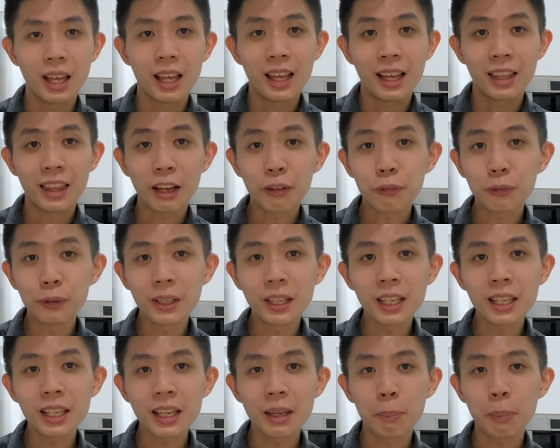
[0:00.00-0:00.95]

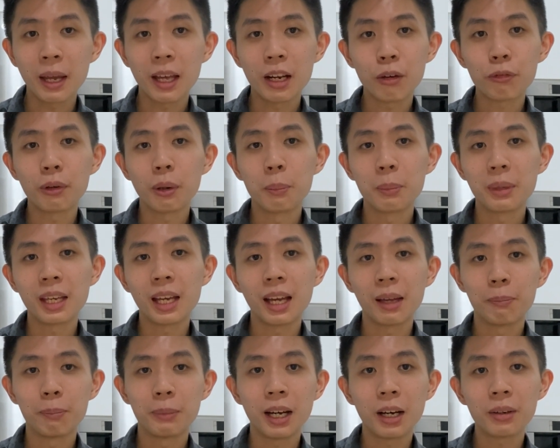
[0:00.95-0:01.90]
Thankfully, it paid off for me
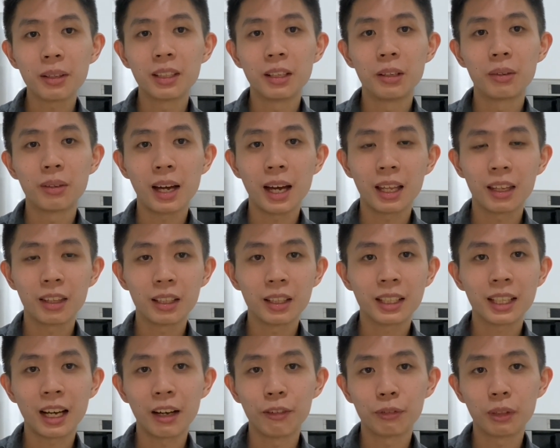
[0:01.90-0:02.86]
and I'm now in a
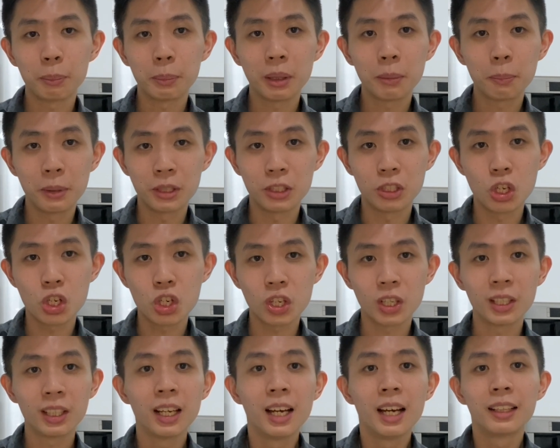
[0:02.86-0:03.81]
rather comfortable
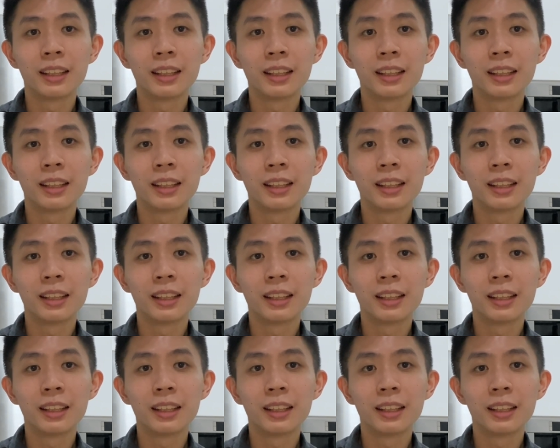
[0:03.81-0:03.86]
position.